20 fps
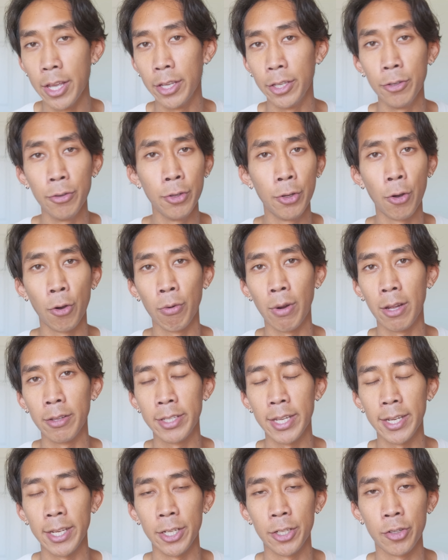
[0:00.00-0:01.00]
You can go around
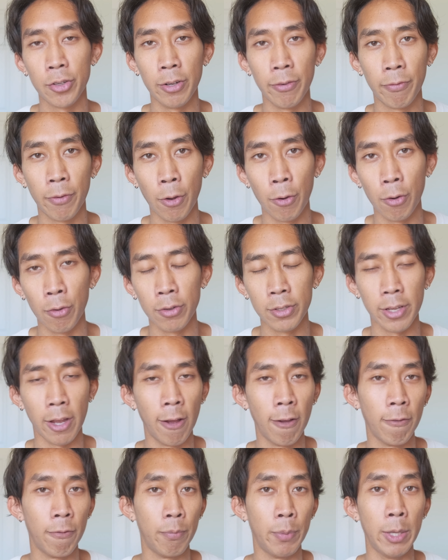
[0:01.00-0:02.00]
taking street photos
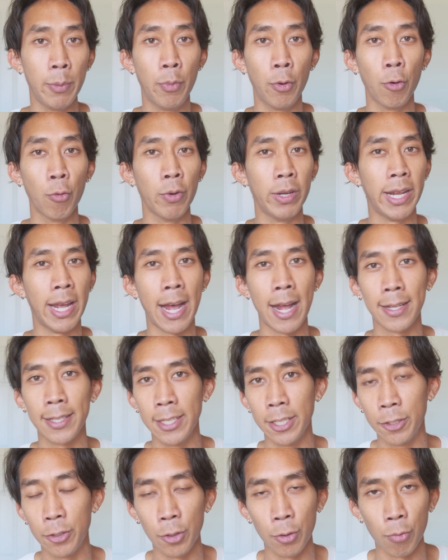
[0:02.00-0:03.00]
of people
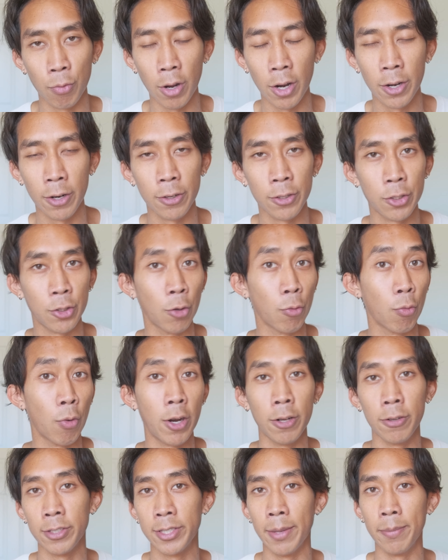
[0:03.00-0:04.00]
reacting to the runners
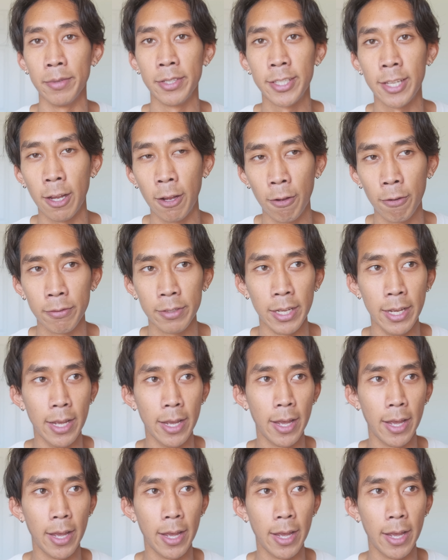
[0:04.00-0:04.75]
themselves,